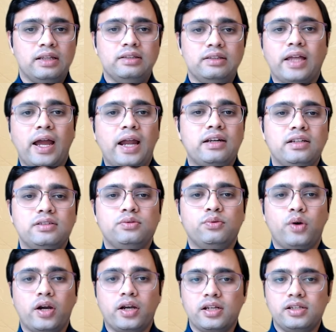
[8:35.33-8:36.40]
That is
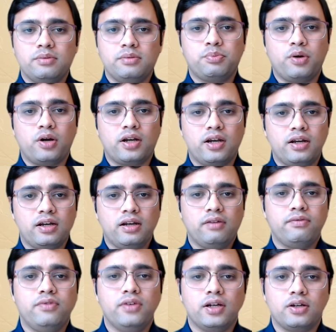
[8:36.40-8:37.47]
what is important
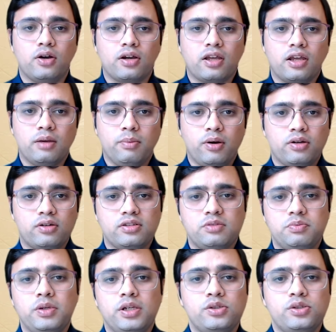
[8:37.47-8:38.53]
if we are talking about
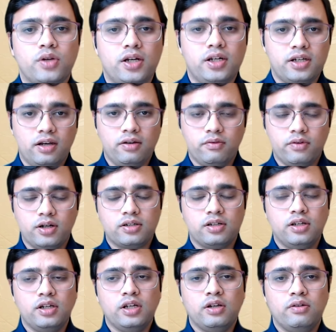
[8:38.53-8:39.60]
spirituality and work.
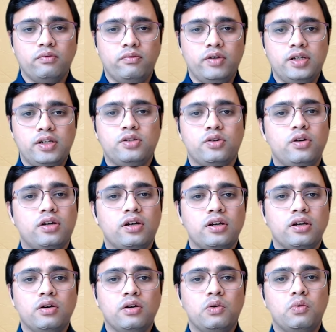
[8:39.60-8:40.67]
We should
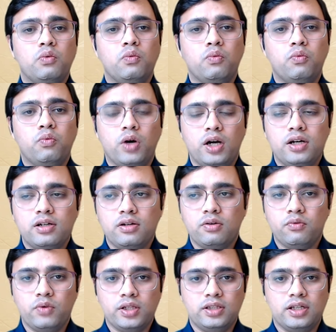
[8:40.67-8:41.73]

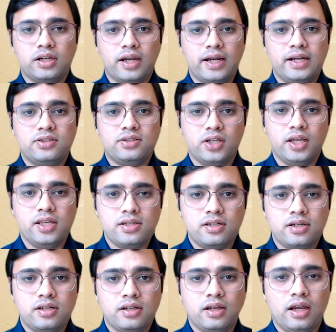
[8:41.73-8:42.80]
work with the right
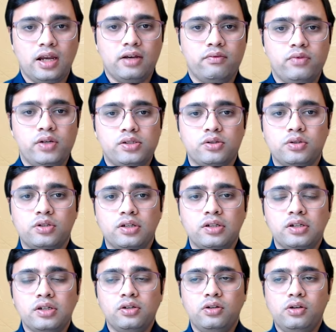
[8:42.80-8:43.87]
jest and we should
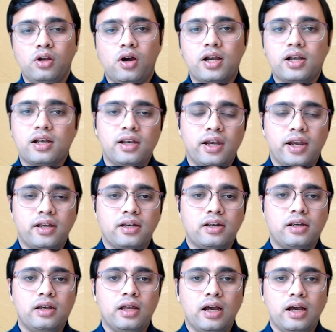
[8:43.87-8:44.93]
not let
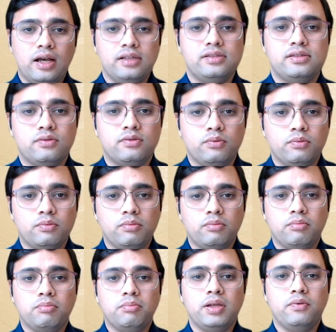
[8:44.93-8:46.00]
us
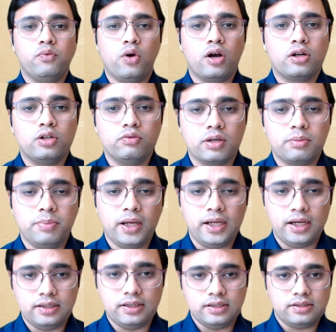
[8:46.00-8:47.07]
be walked over by
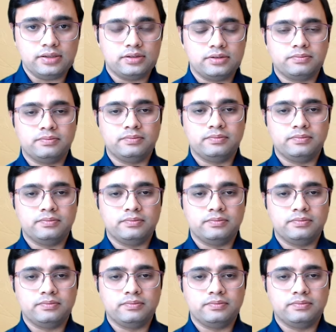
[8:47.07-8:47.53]
others.